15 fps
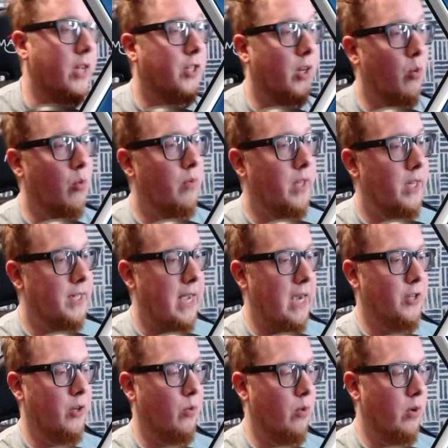so this
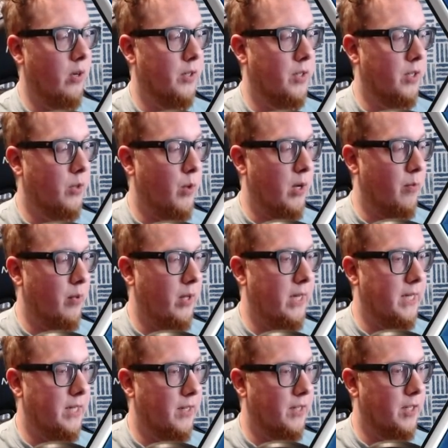actually works because we can play
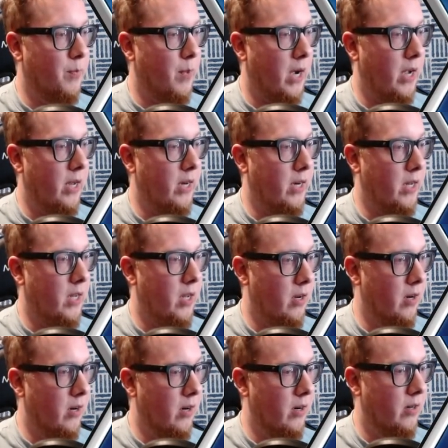Sunspot into
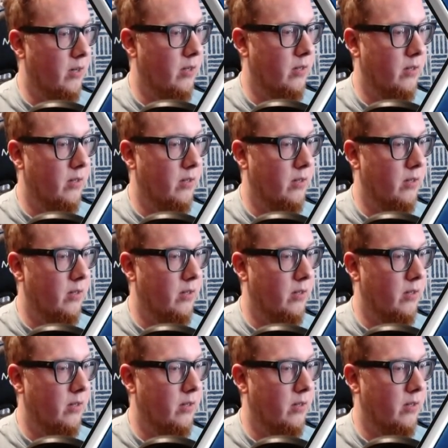here,